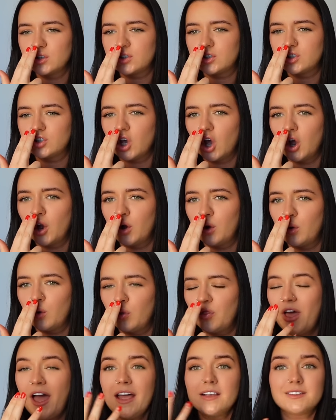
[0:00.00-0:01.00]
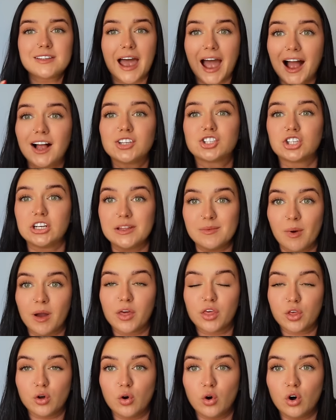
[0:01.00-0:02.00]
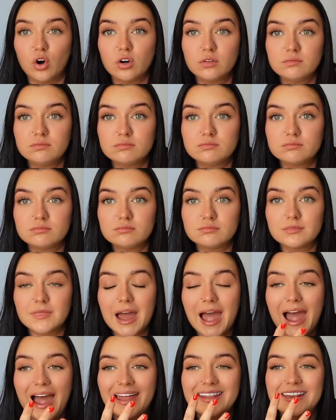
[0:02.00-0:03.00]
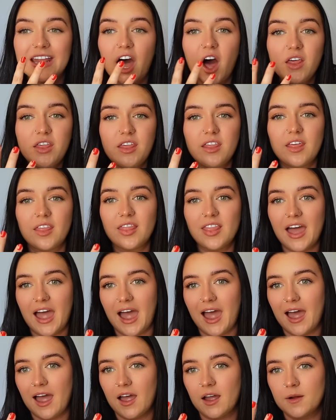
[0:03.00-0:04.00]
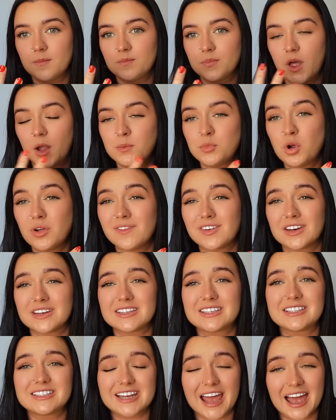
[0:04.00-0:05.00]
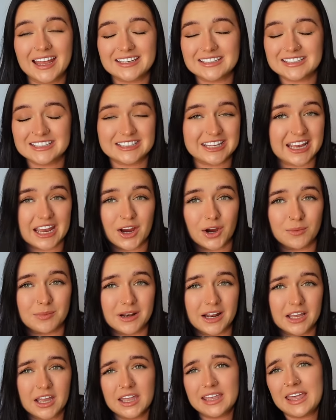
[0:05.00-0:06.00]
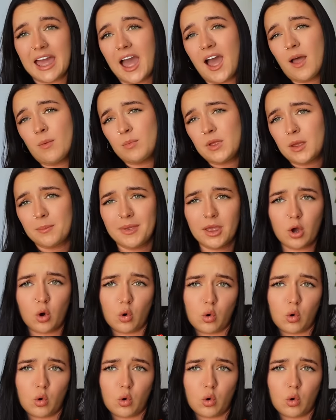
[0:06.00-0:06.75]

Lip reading: So that's actually my thought. And other than that, I'm not even gonna sit here and be like, it can be a bit